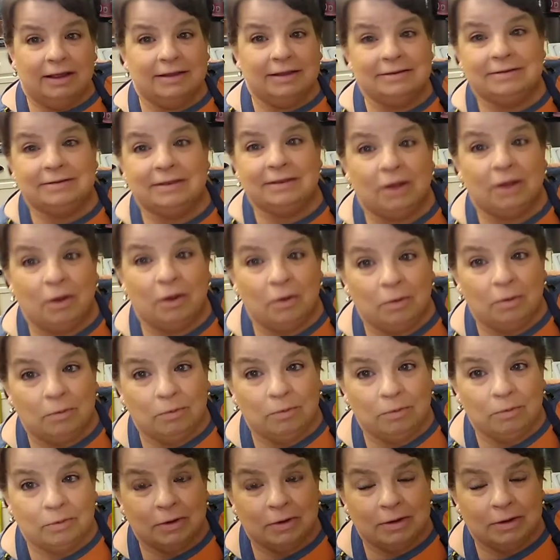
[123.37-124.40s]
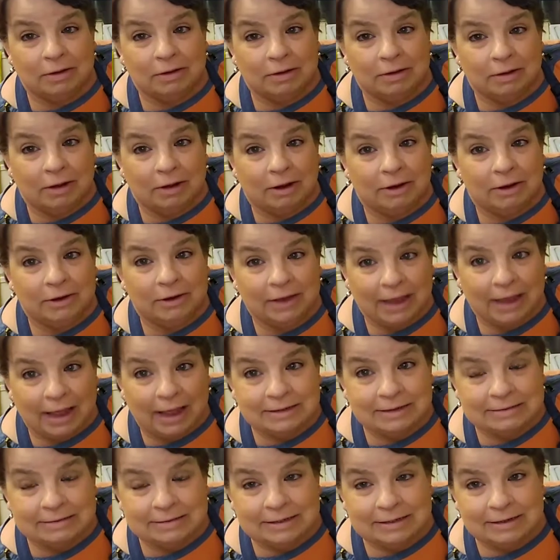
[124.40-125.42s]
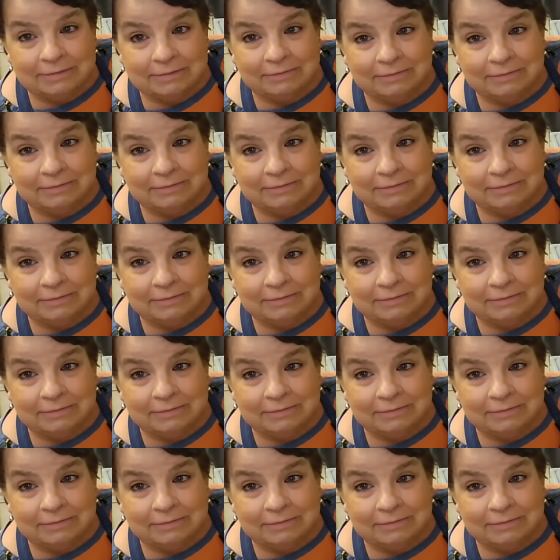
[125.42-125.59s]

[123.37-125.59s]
I said, oh, are you asking